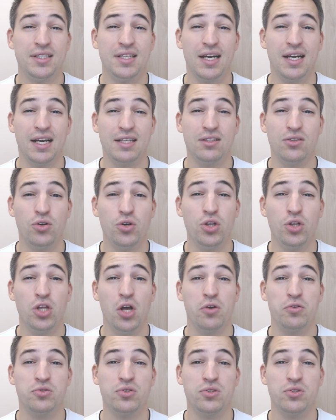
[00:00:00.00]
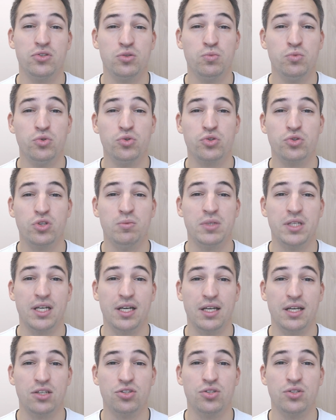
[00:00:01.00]
that allows smooth
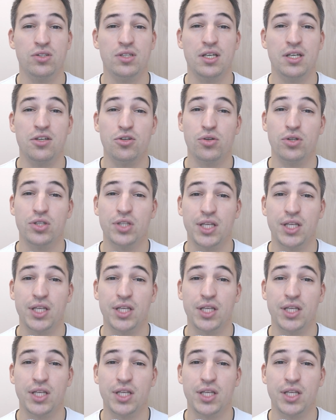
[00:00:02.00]
communication in your